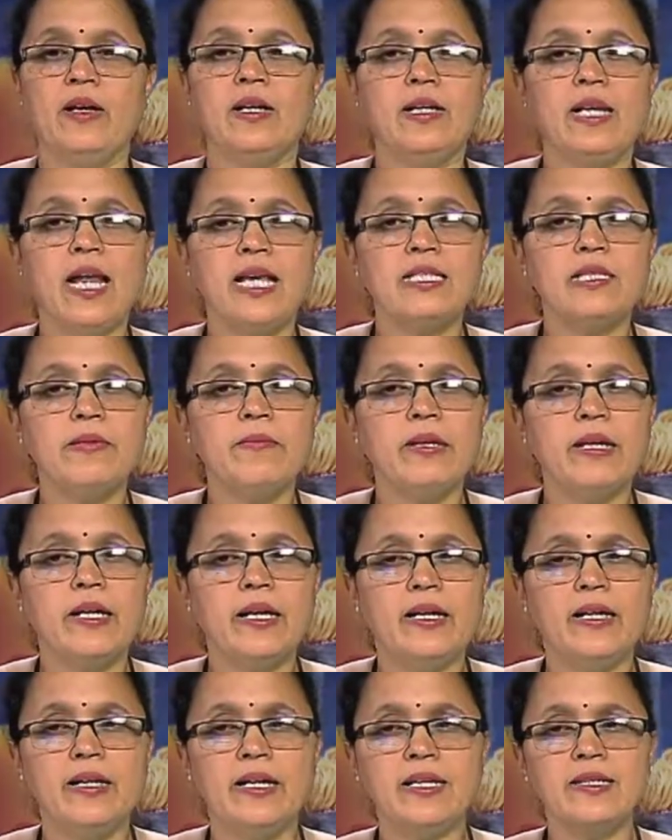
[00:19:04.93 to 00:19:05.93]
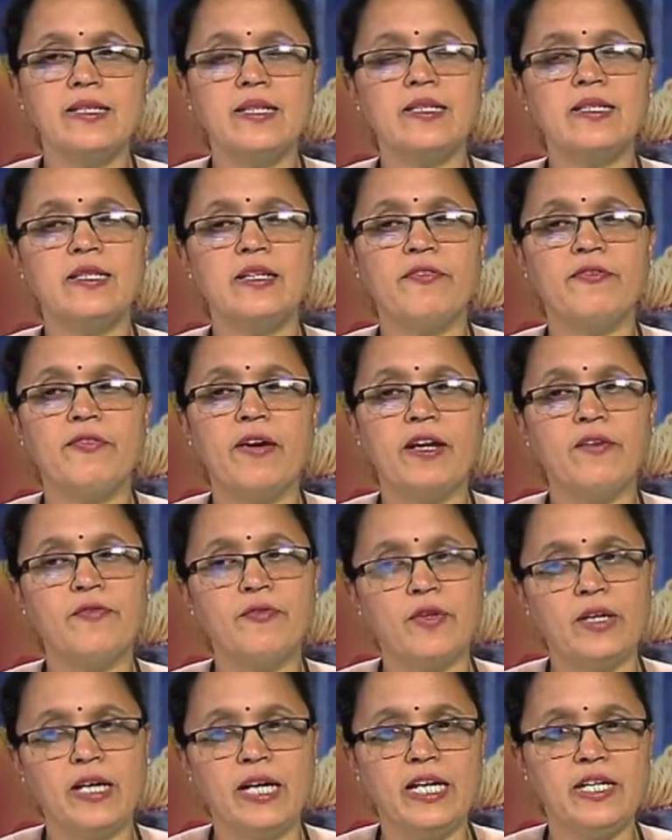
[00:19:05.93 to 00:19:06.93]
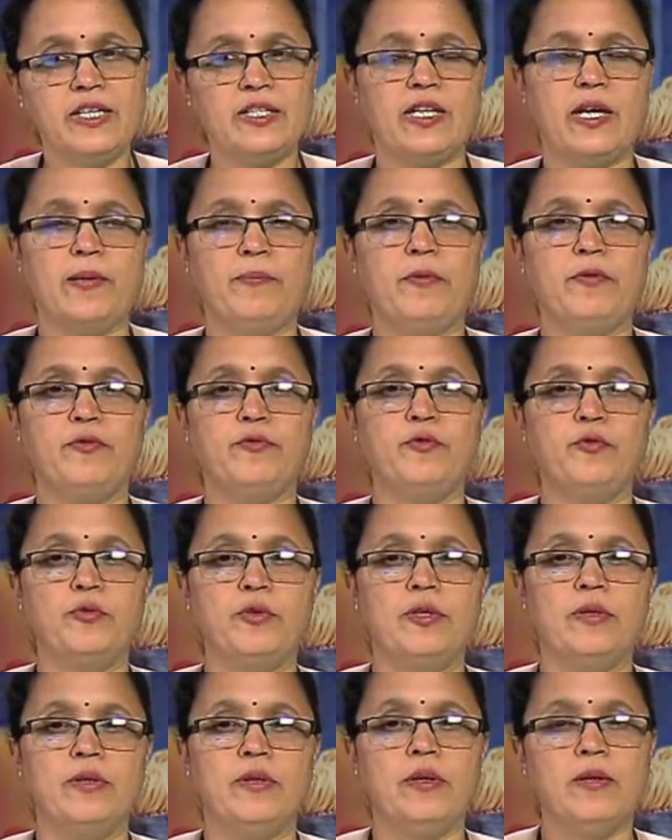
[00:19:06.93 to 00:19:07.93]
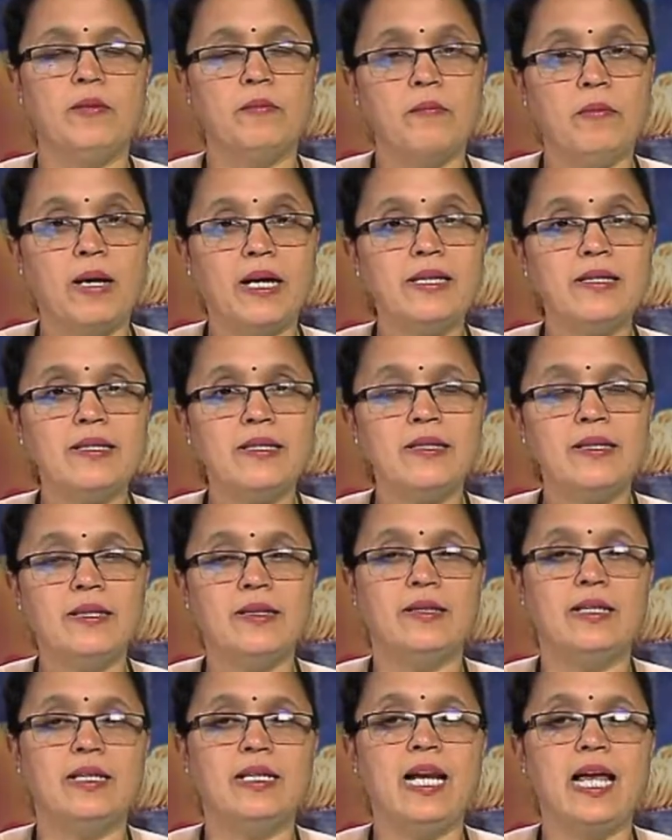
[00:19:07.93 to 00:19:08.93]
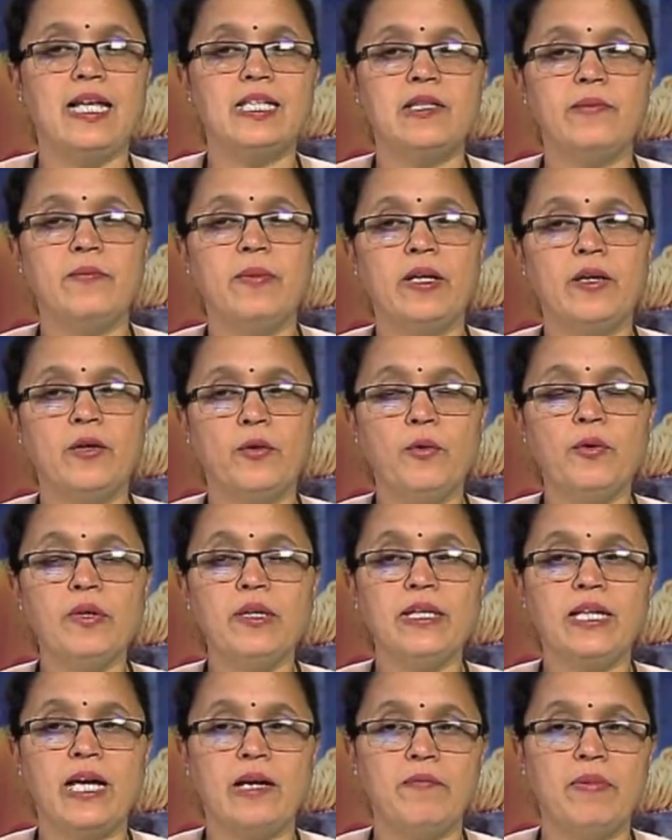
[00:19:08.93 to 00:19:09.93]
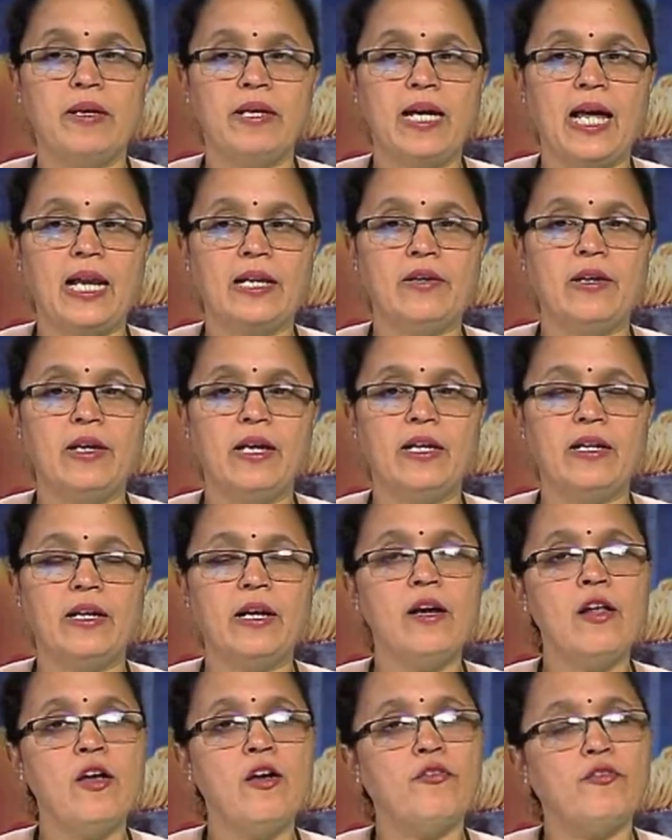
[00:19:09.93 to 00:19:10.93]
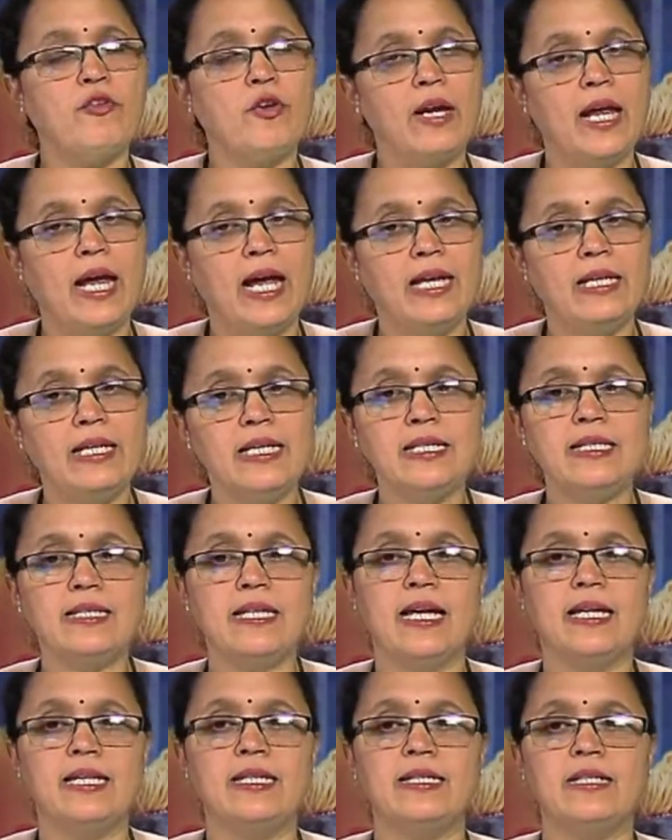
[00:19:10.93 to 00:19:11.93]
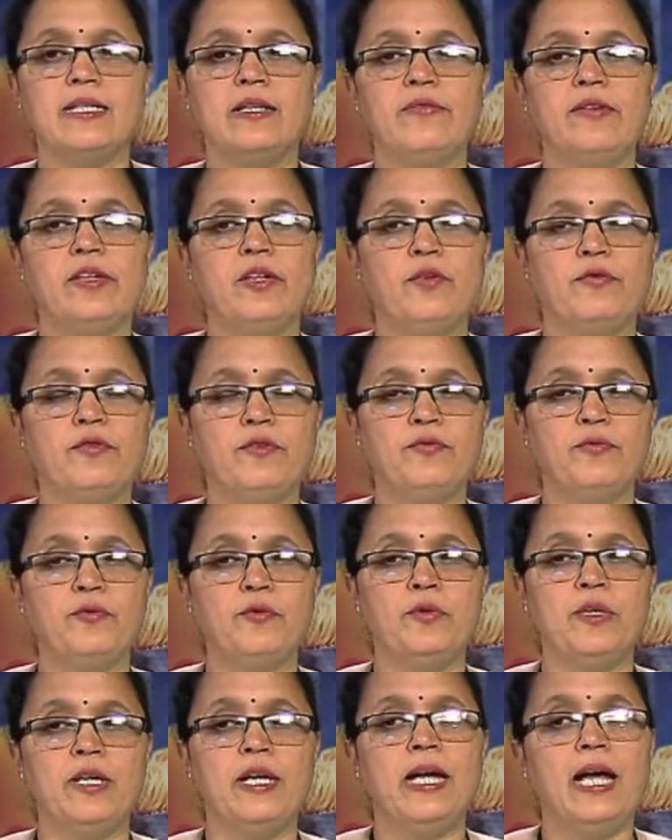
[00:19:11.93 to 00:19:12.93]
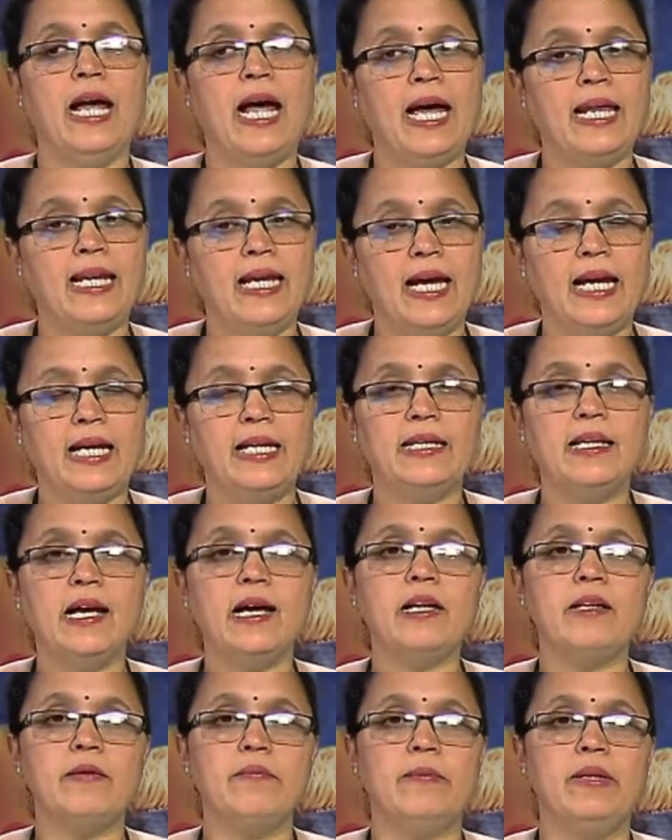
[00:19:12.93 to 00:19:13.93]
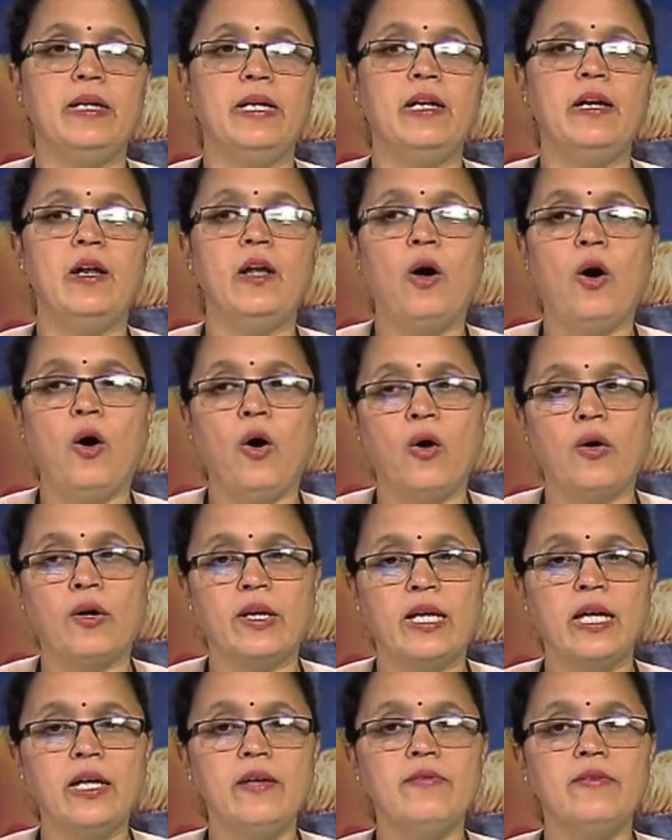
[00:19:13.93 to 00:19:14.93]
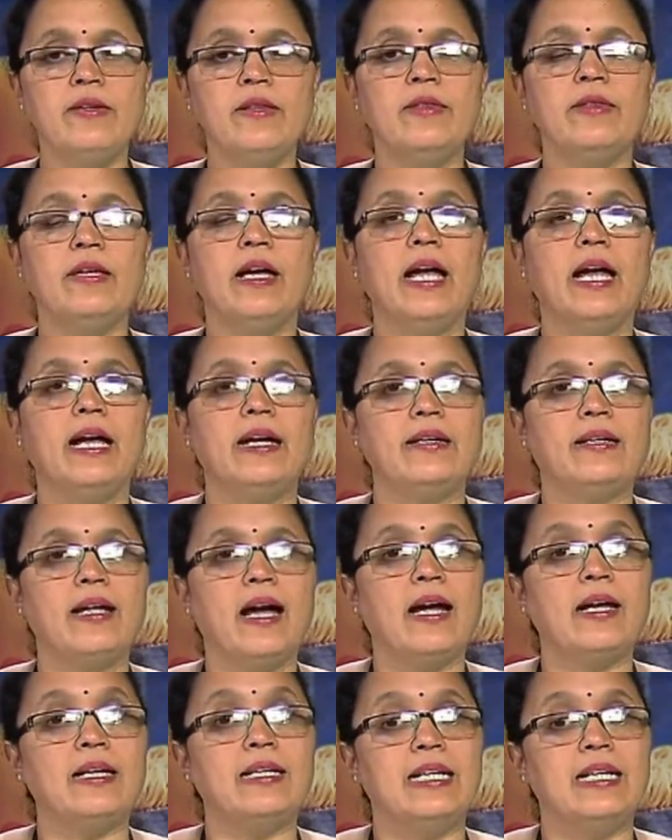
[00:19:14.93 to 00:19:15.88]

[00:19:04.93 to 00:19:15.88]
Glycemic index is defined for each type of food, but the glycemic load can be calculated for any size serving of a food, an entire meal or even the entire